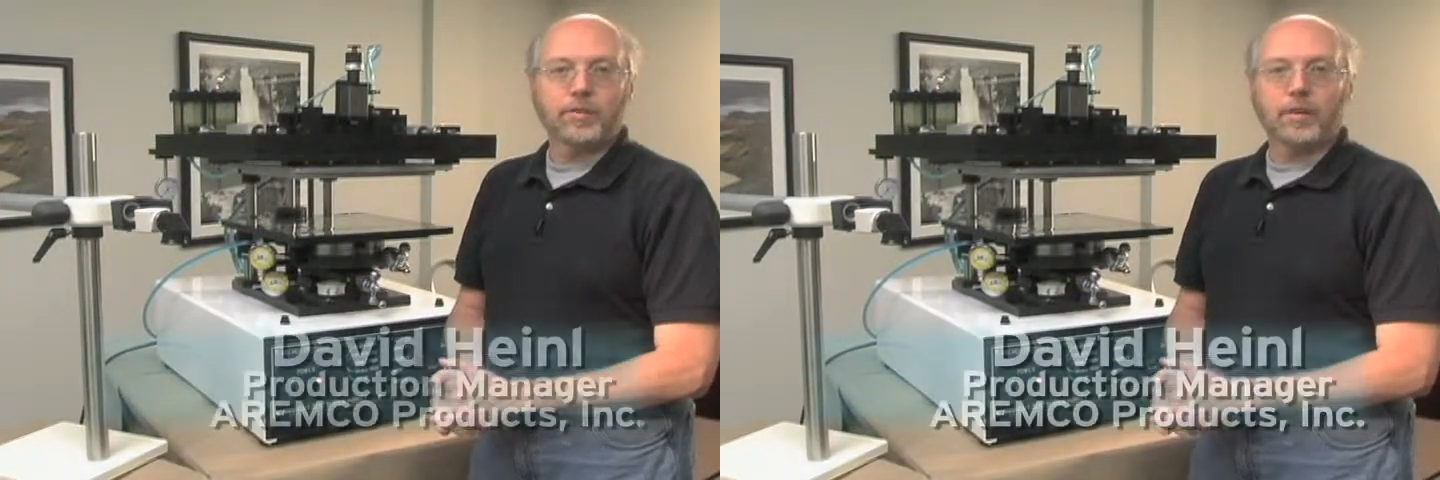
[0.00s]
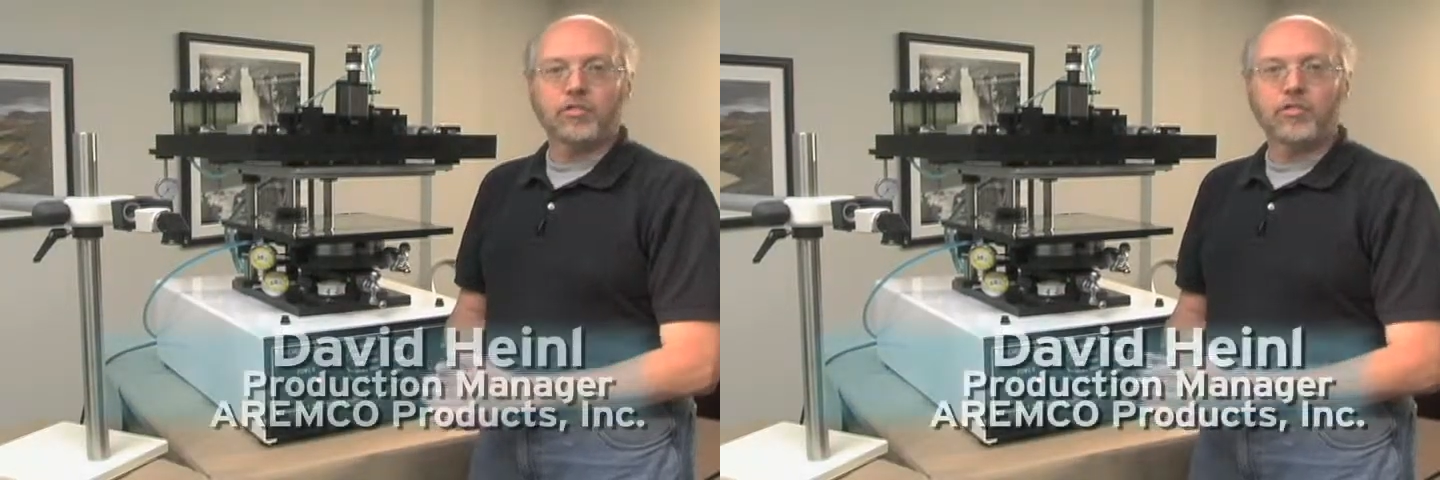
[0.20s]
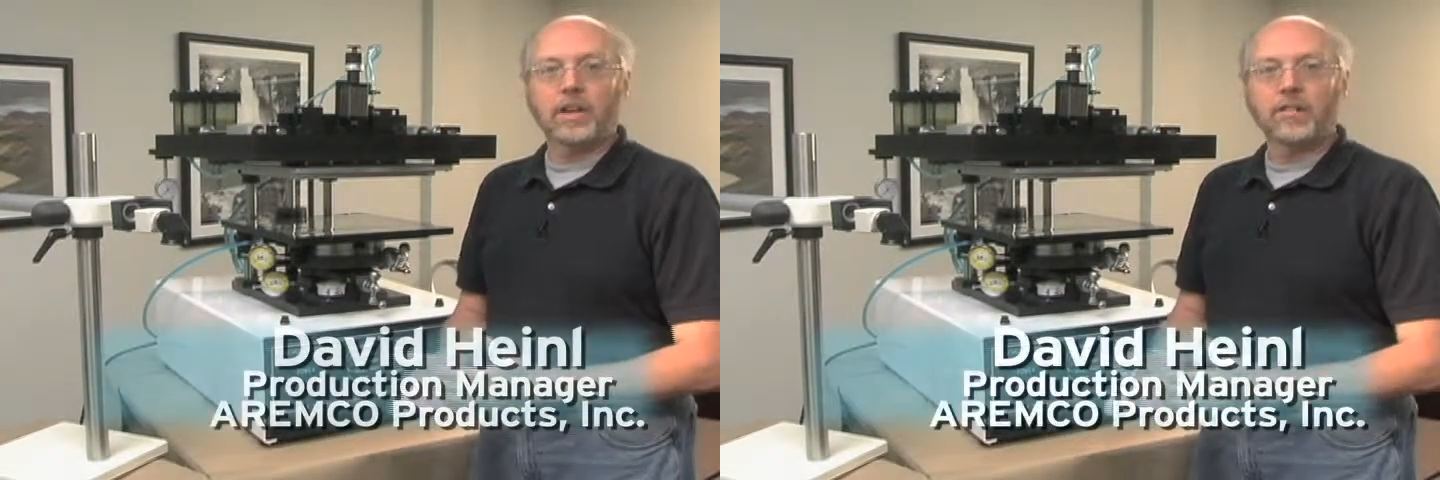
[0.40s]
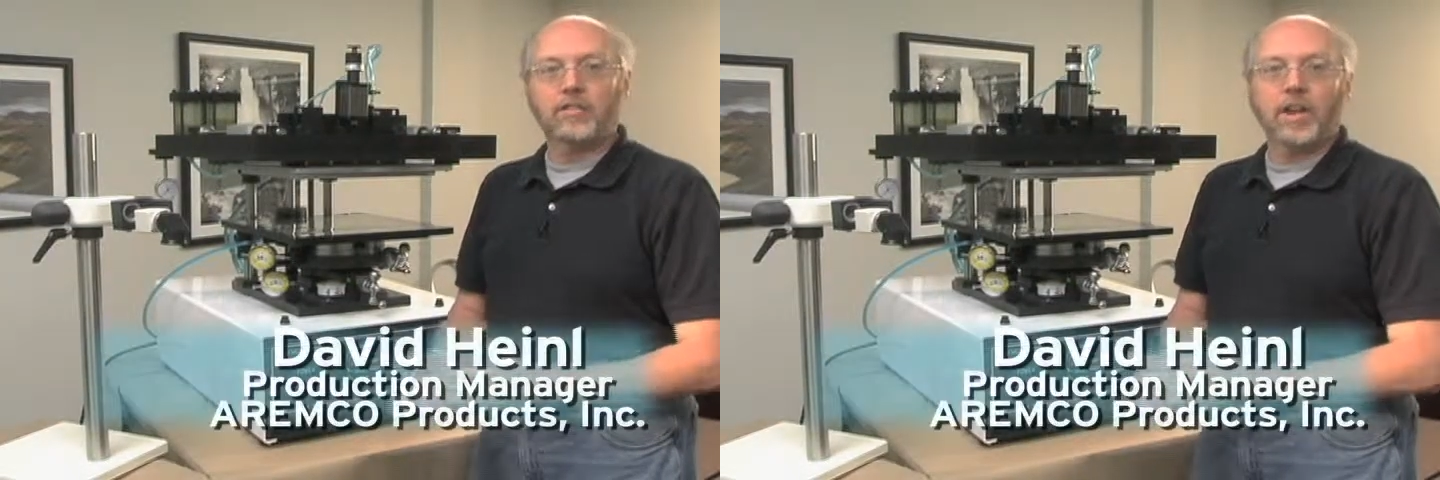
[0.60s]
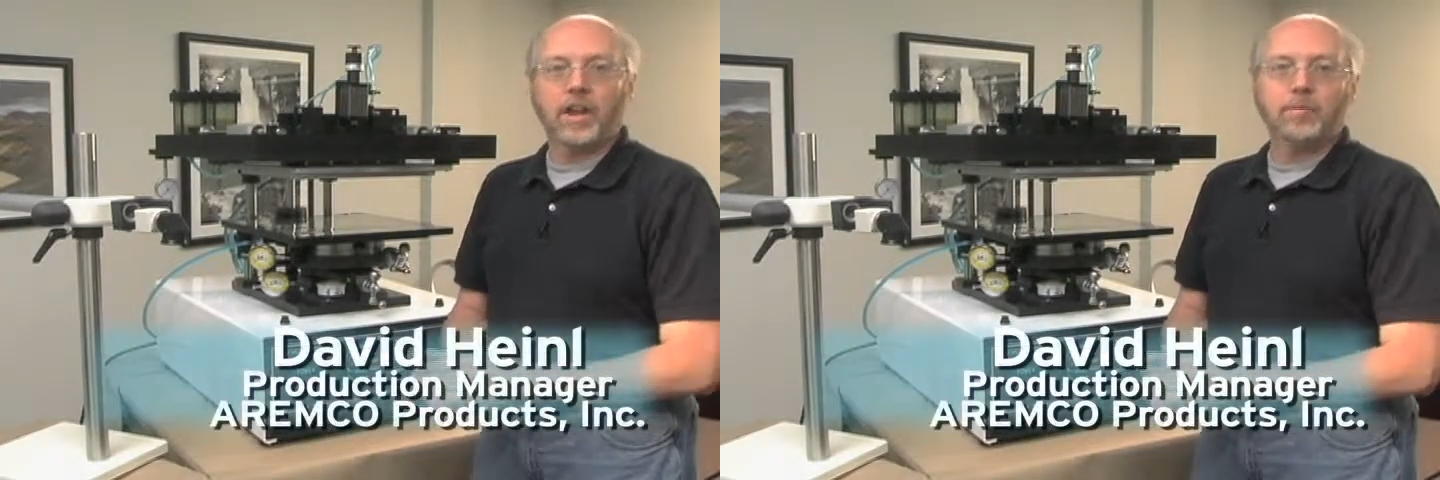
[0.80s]
function and
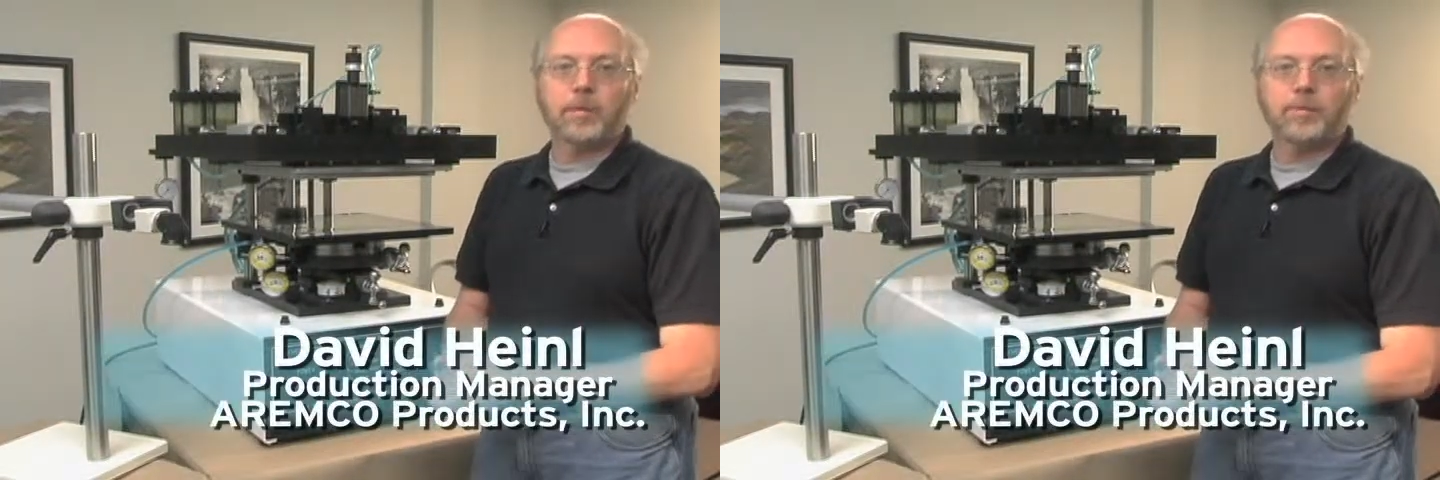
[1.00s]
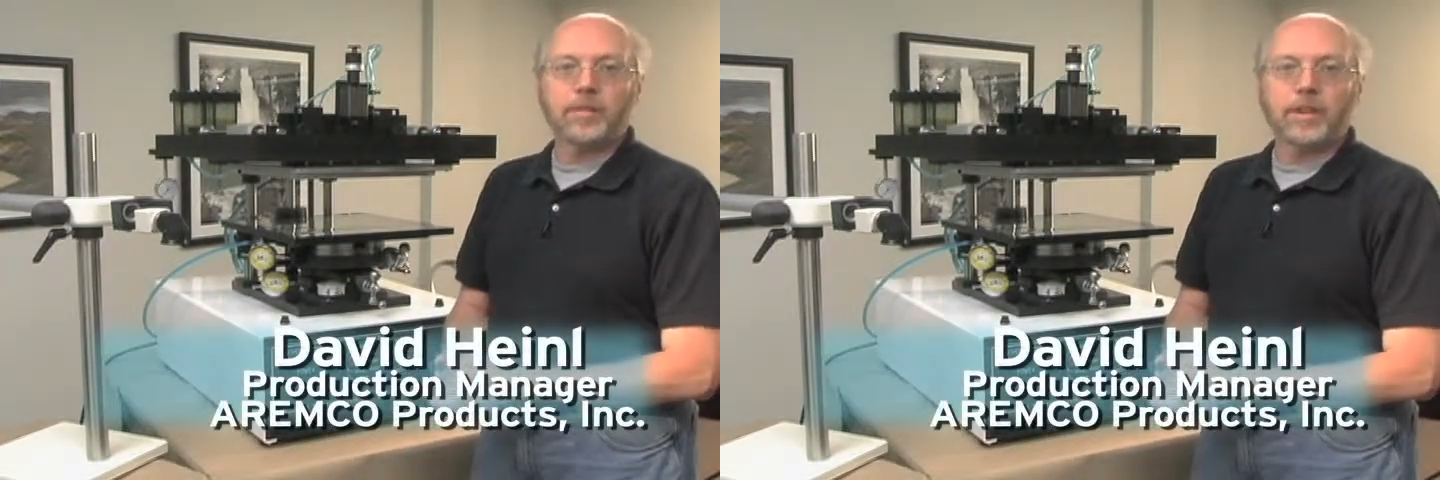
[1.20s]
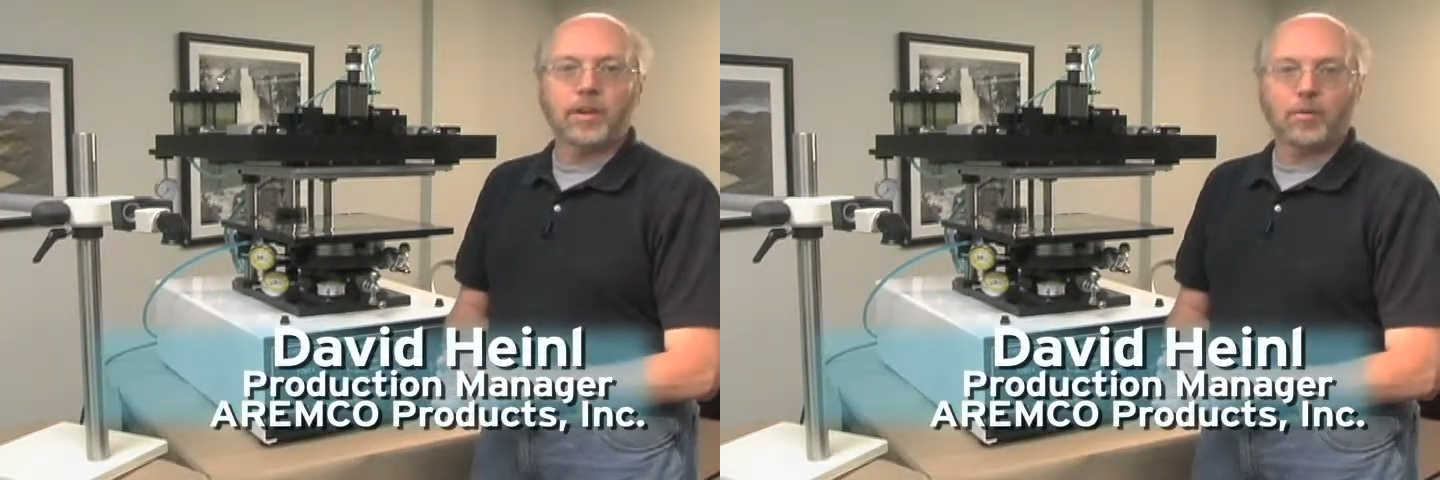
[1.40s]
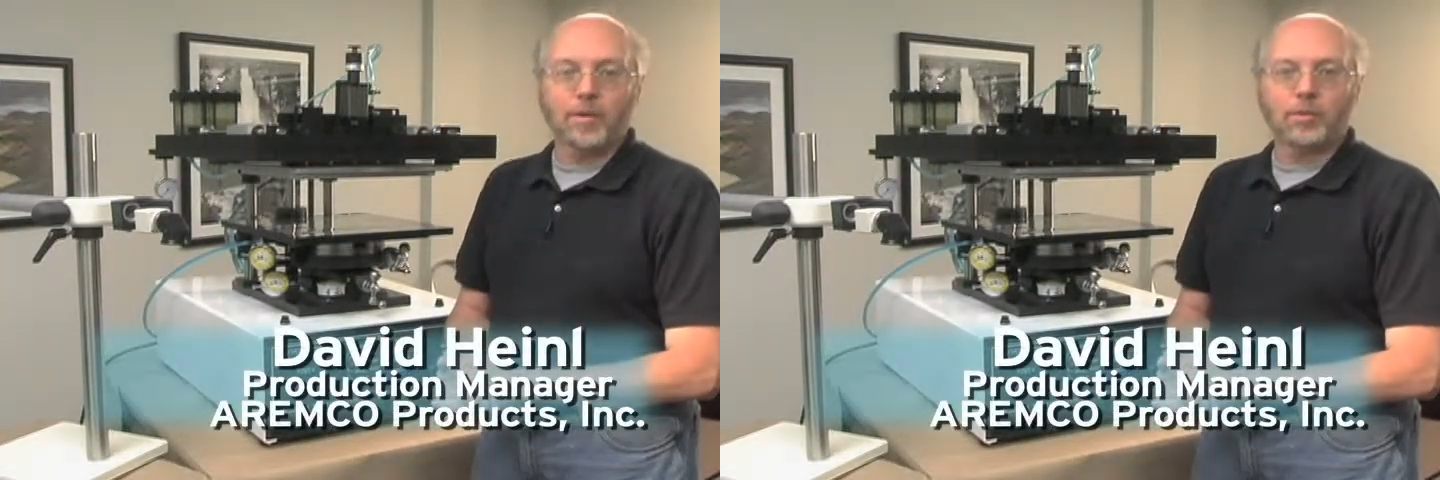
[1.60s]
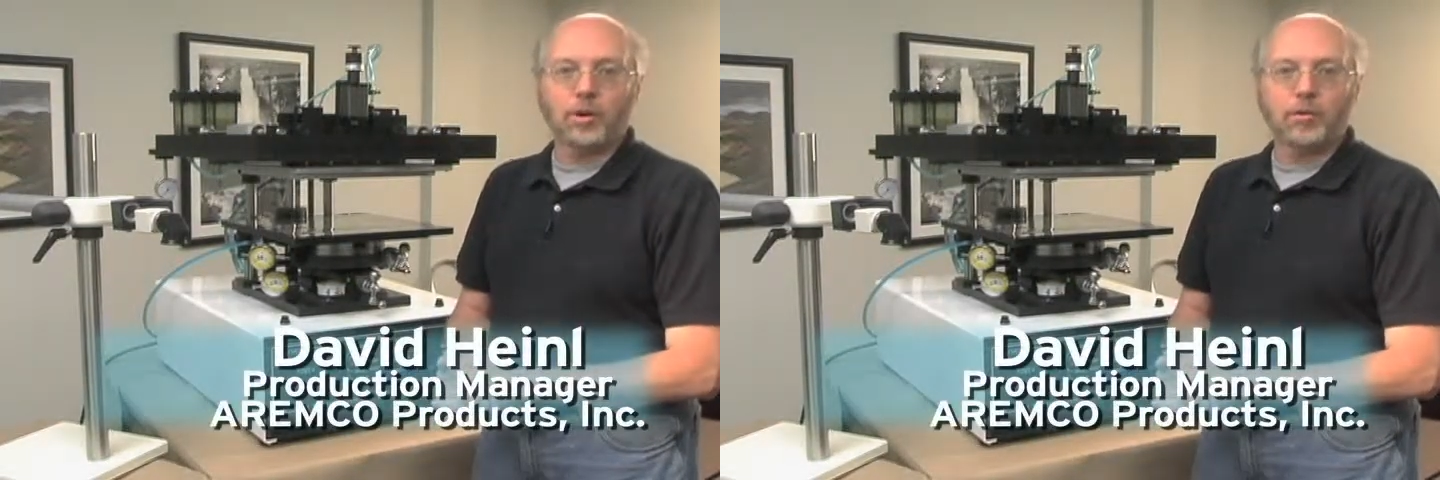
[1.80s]
setup of the
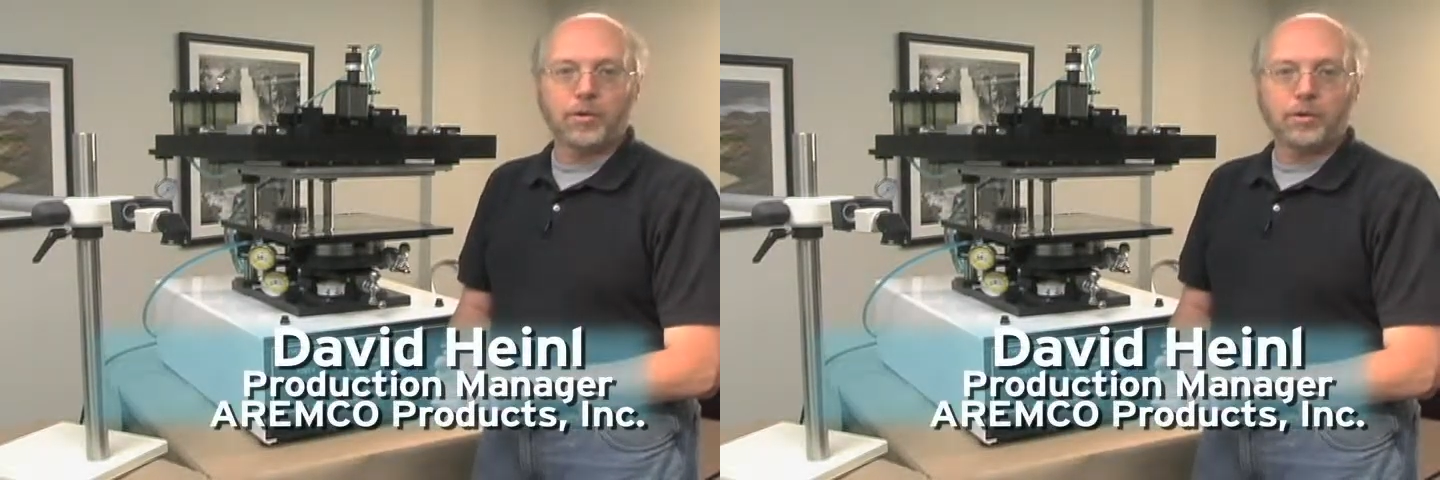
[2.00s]
Aremco